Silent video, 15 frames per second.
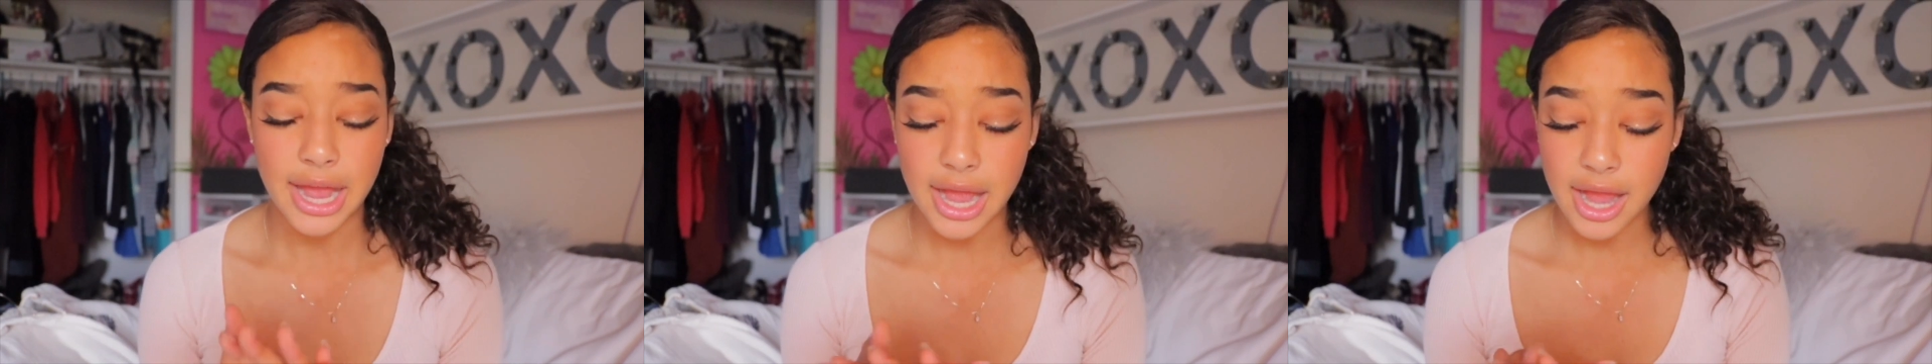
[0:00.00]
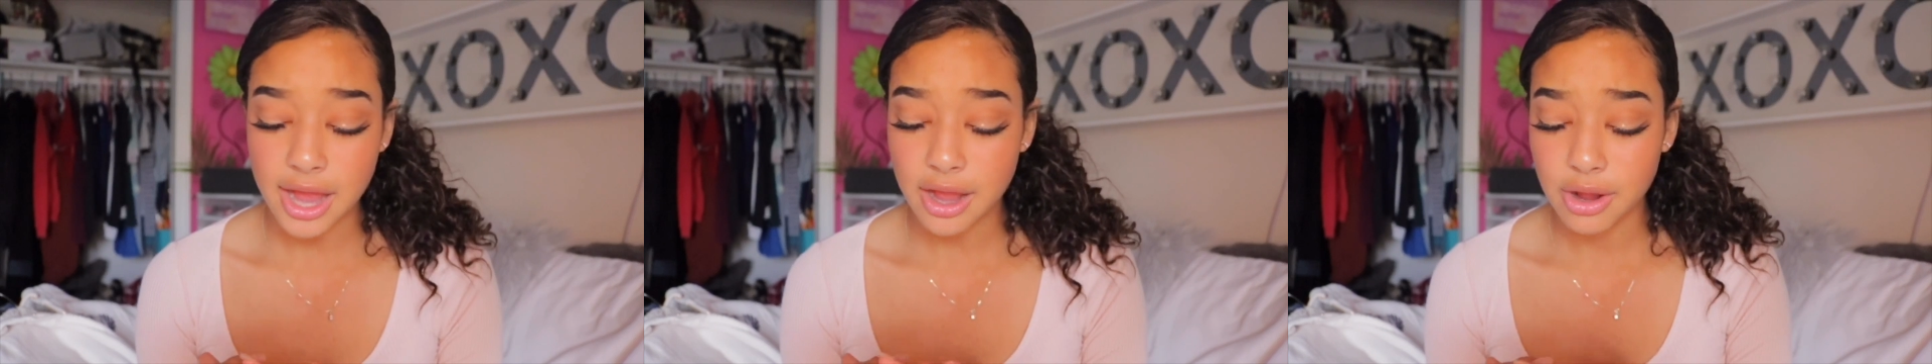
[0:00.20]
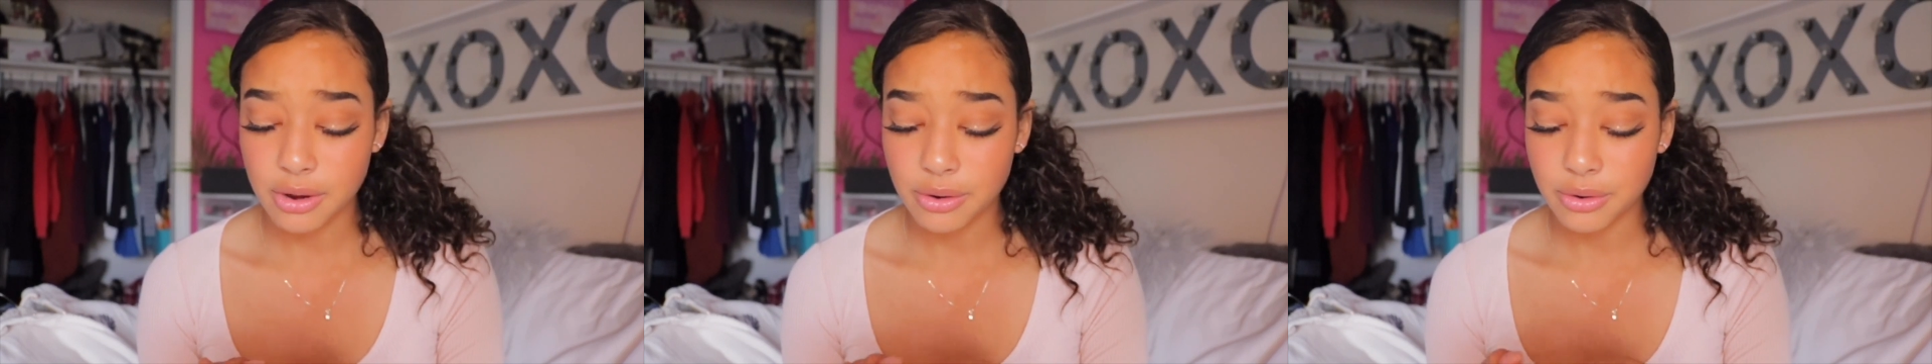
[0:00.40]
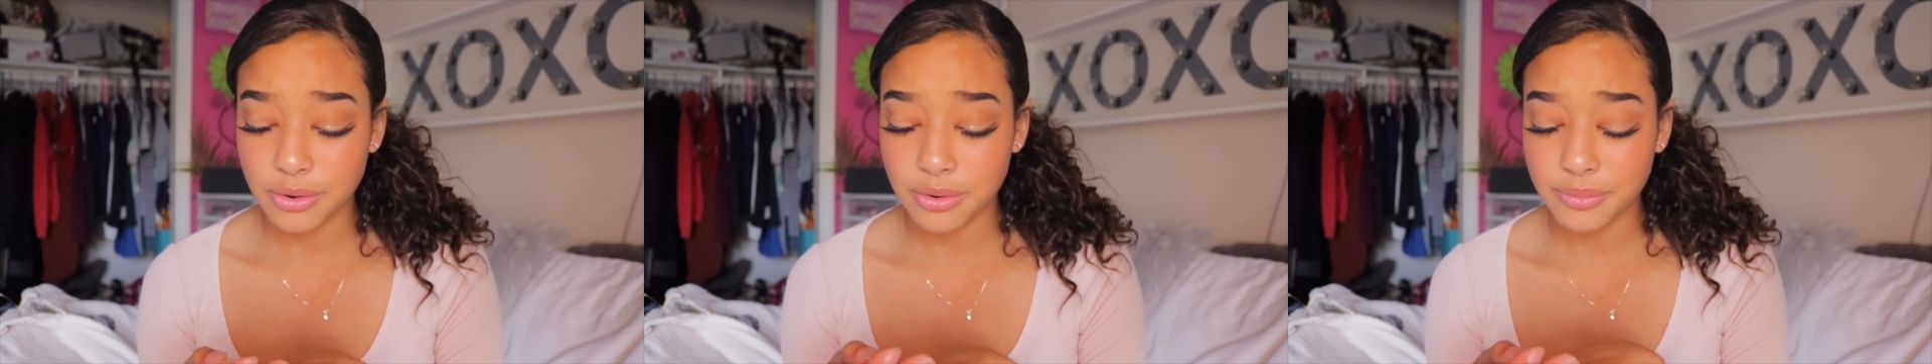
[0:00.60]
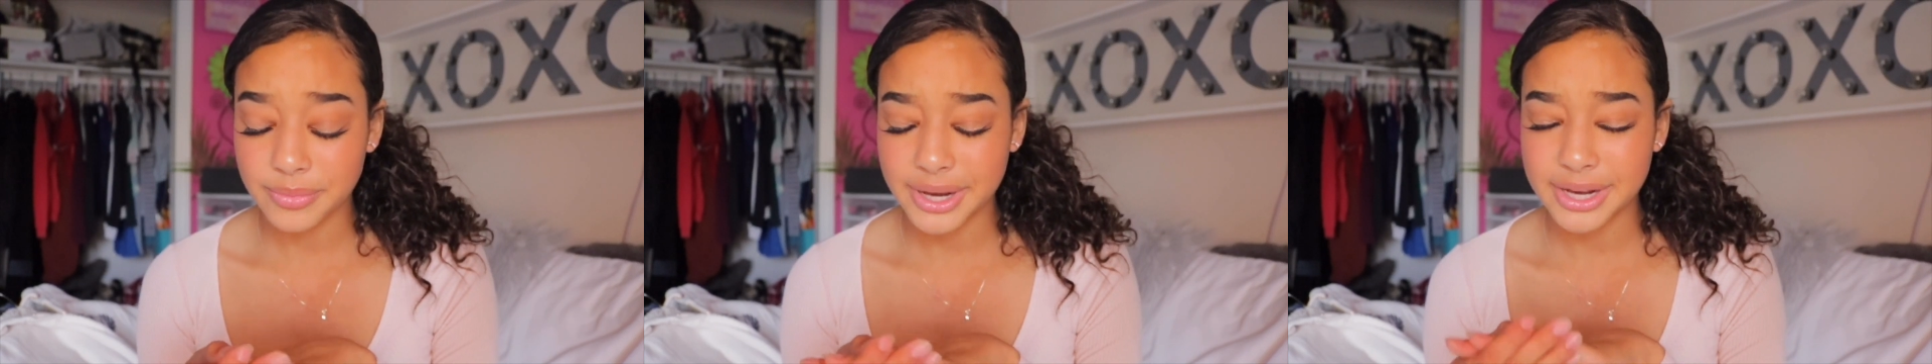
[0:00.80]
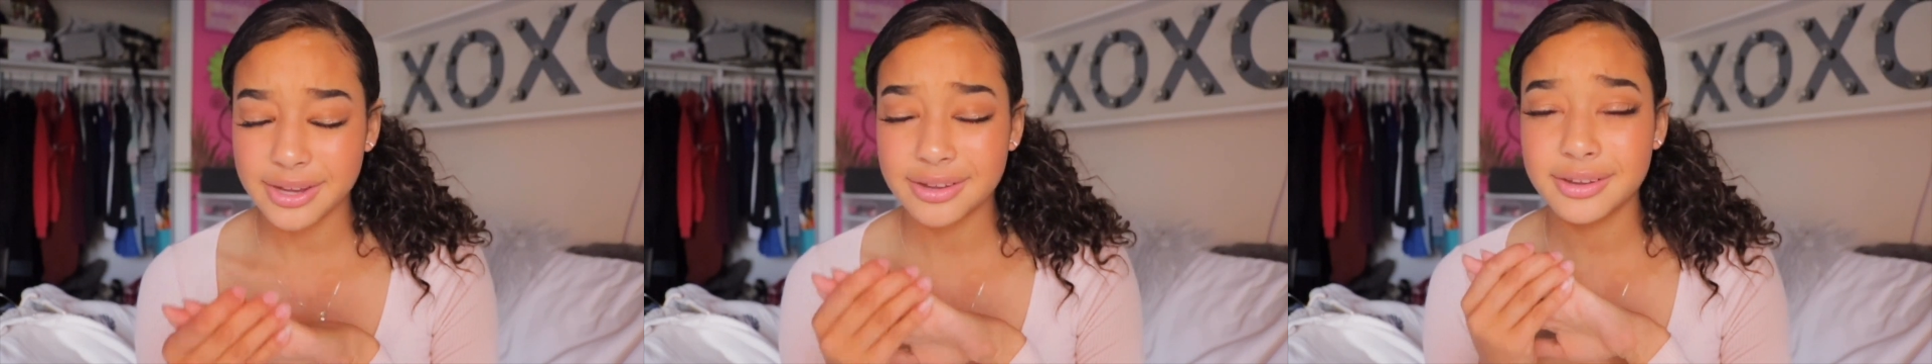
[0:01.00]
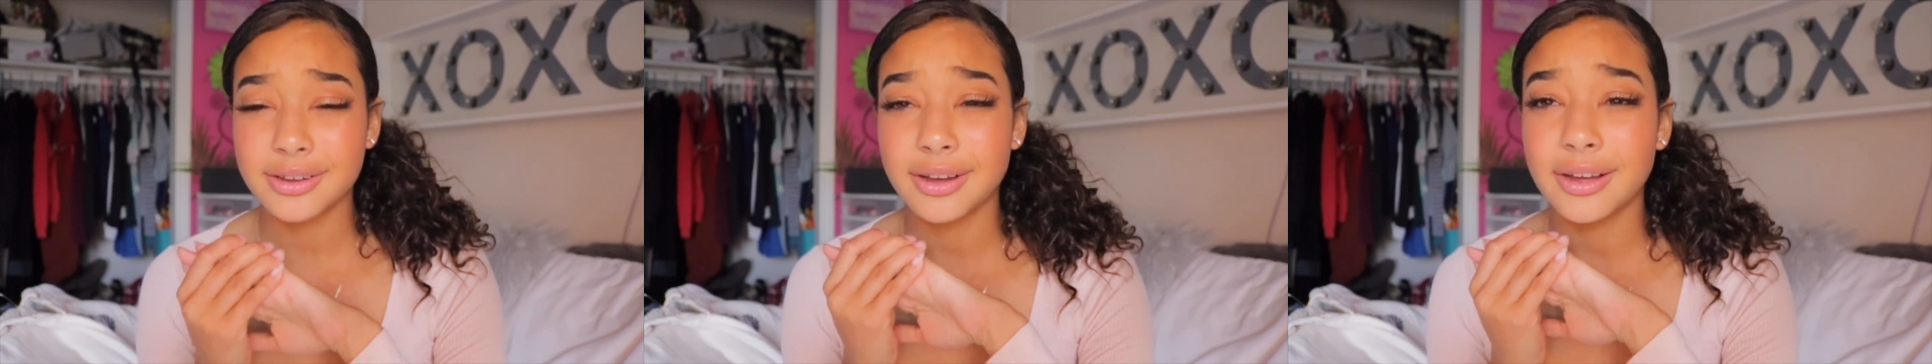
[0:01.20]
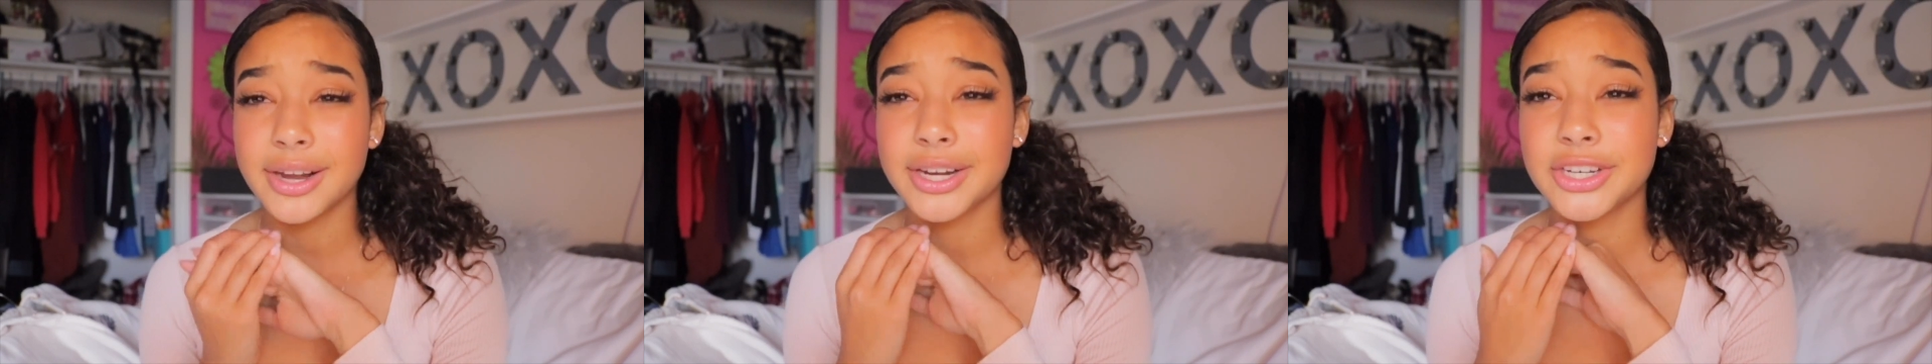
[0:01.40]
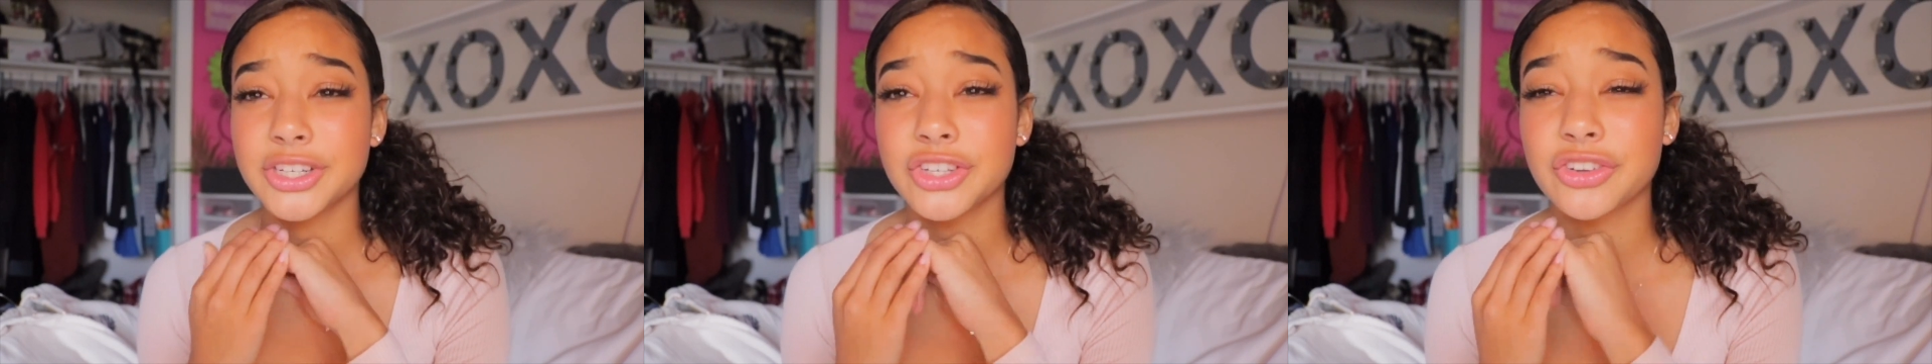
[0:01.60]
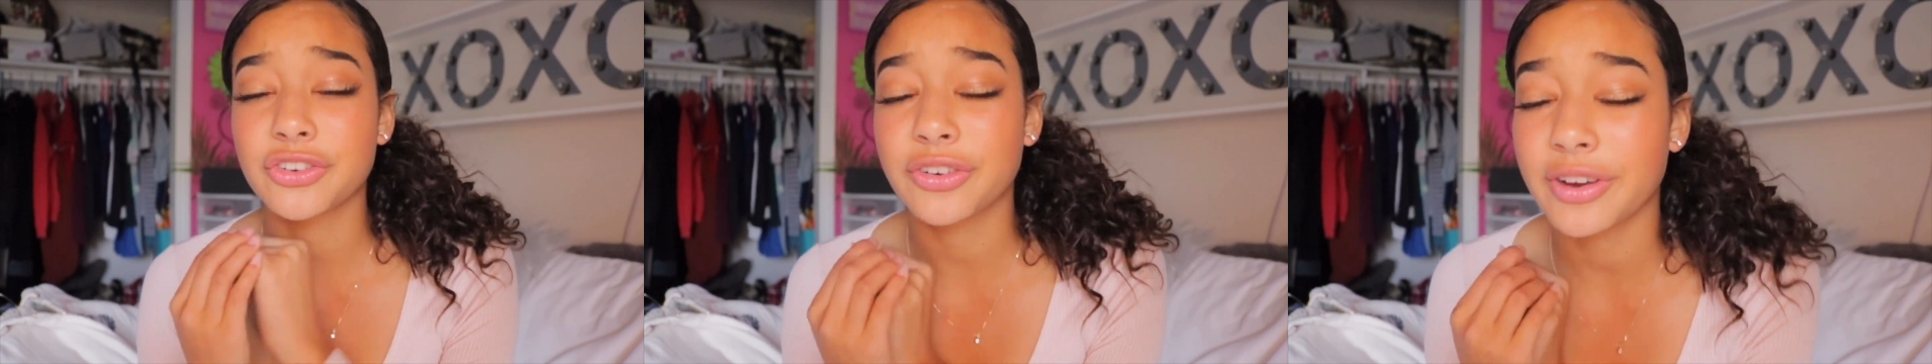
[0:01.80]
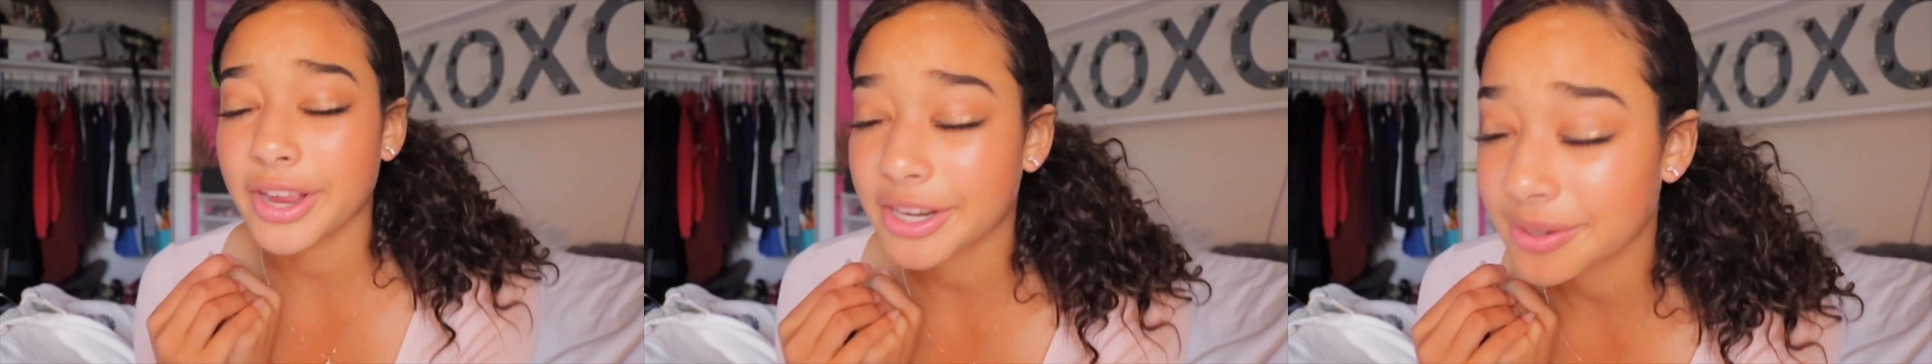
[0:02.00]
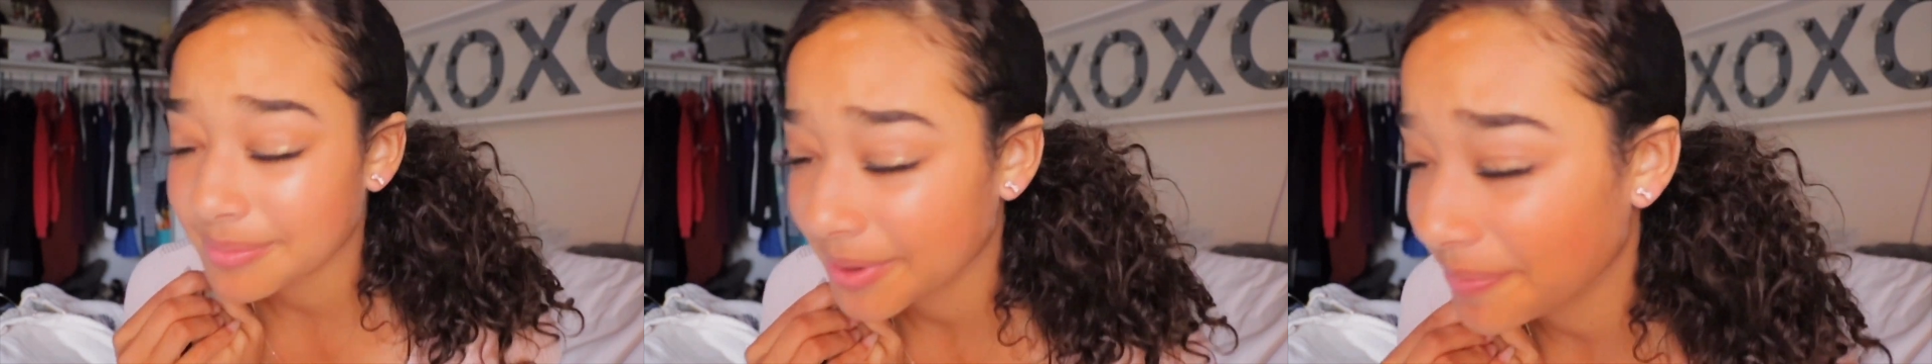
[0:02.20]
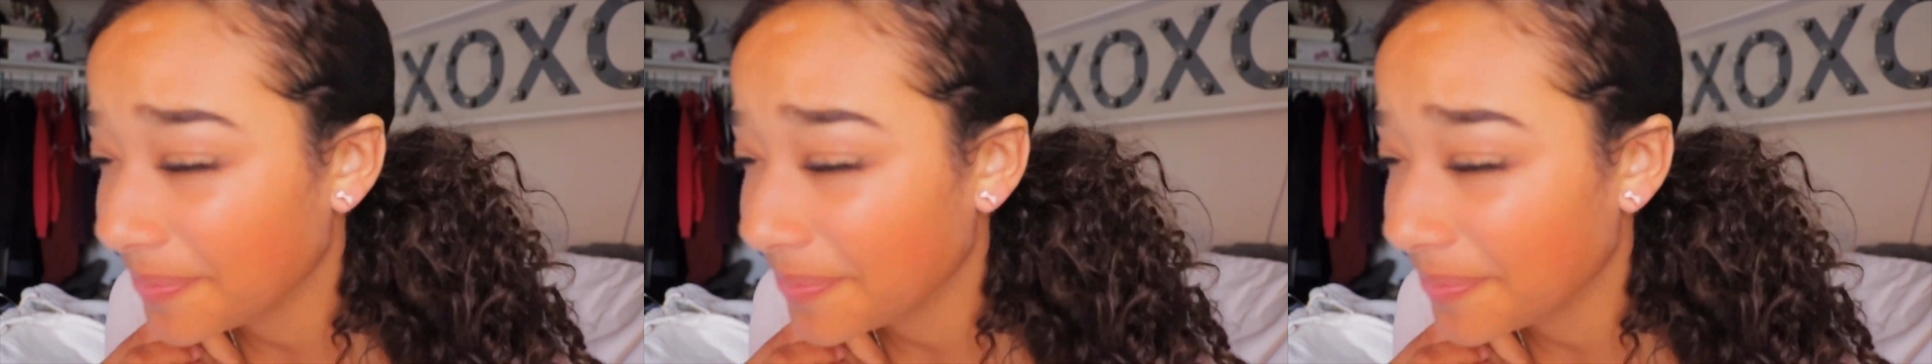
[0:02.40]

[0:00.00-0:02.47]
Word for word: Ow, oh my god, I just cracked my